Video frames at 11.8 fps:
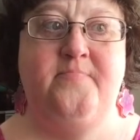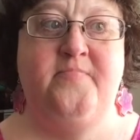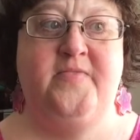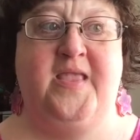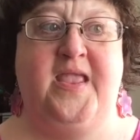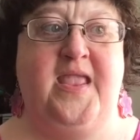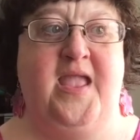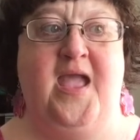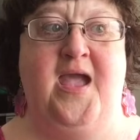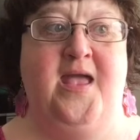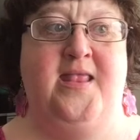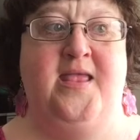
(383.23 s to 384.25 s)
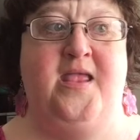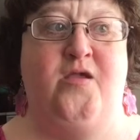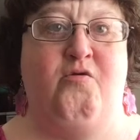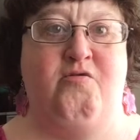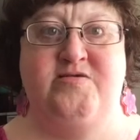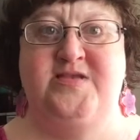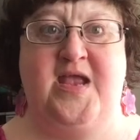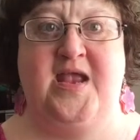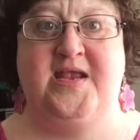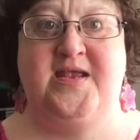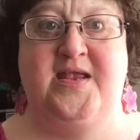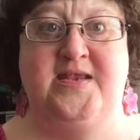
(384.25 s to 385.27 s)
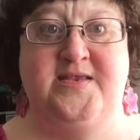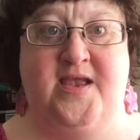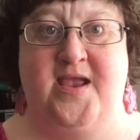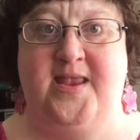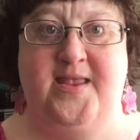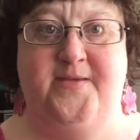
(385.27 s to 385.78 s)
That he had a heart attack and died.